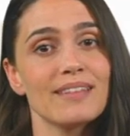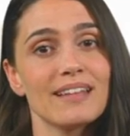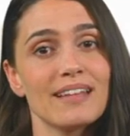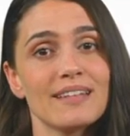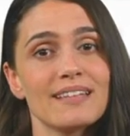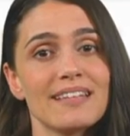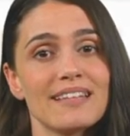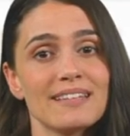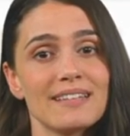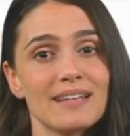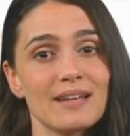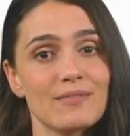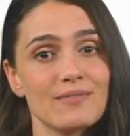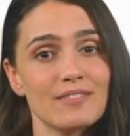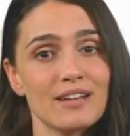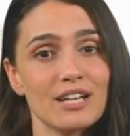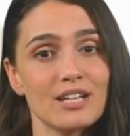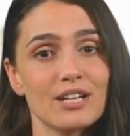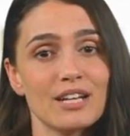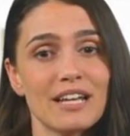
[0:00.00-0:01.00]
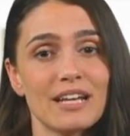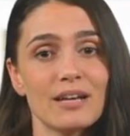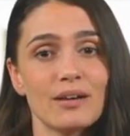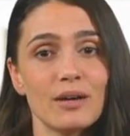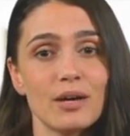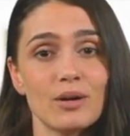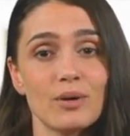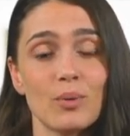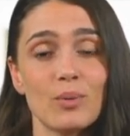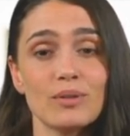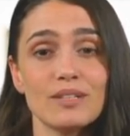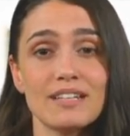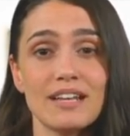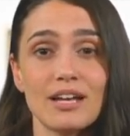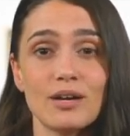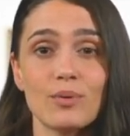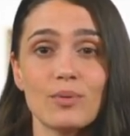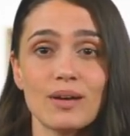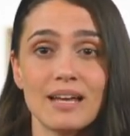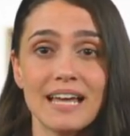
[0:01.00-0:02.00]
using Synthesia you can
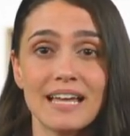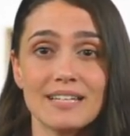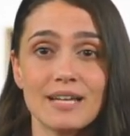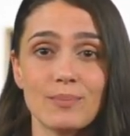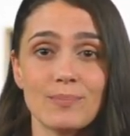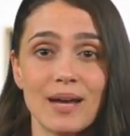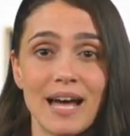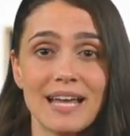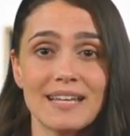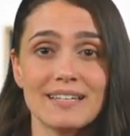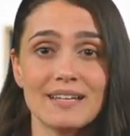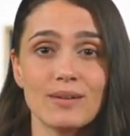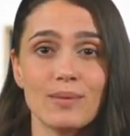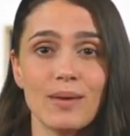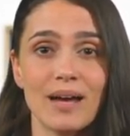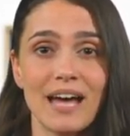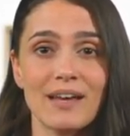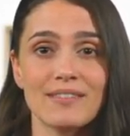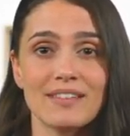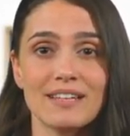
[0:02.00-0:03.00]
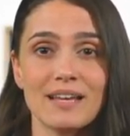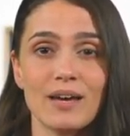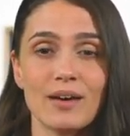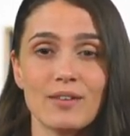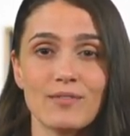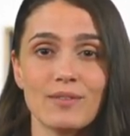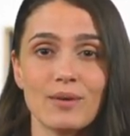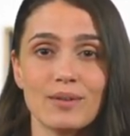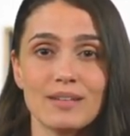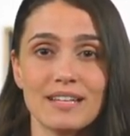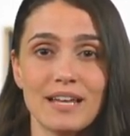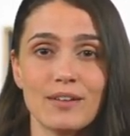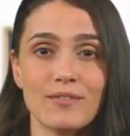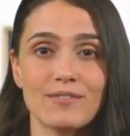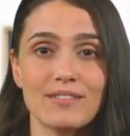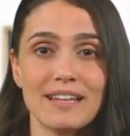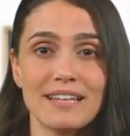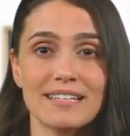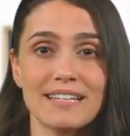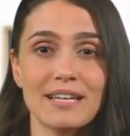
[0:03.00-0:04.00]
also create a personal avatar of
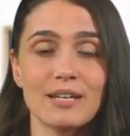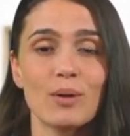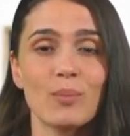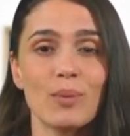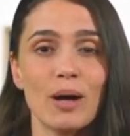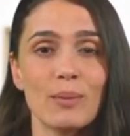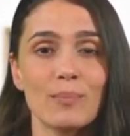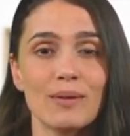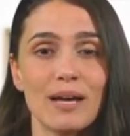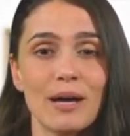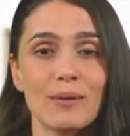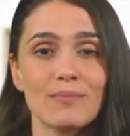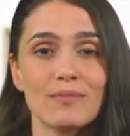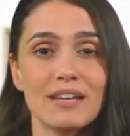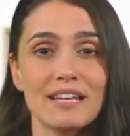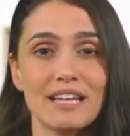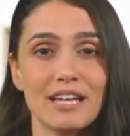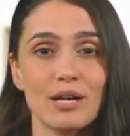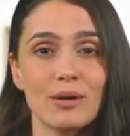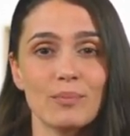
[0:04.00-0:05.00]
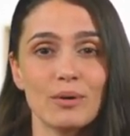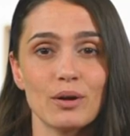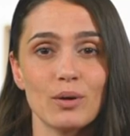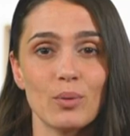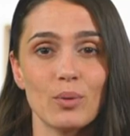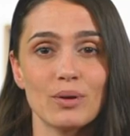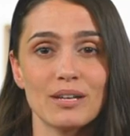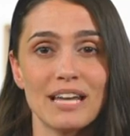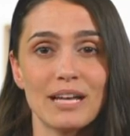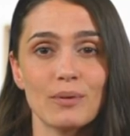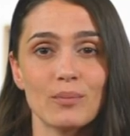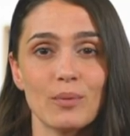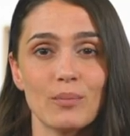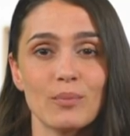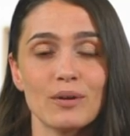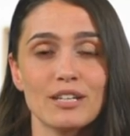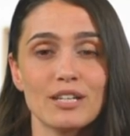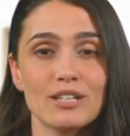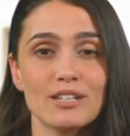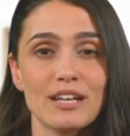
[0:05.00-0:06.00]
yourself using a webcam video recording
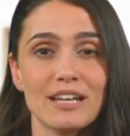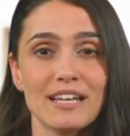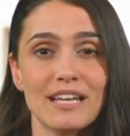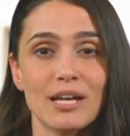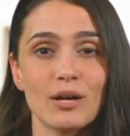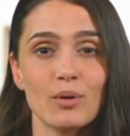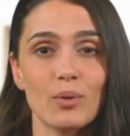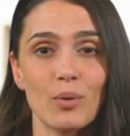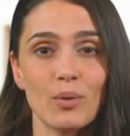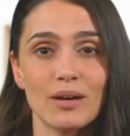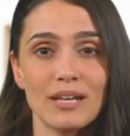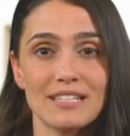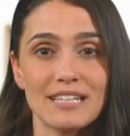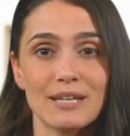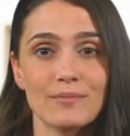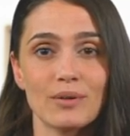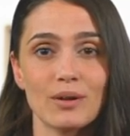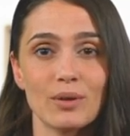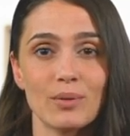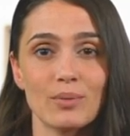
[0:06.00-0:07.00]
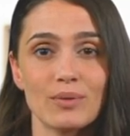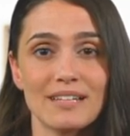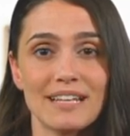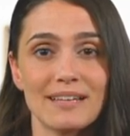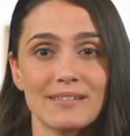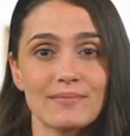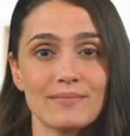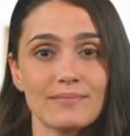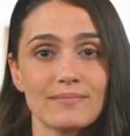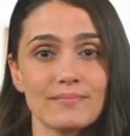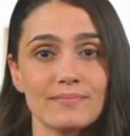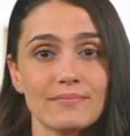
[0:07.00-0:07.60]
or a studio quality recording.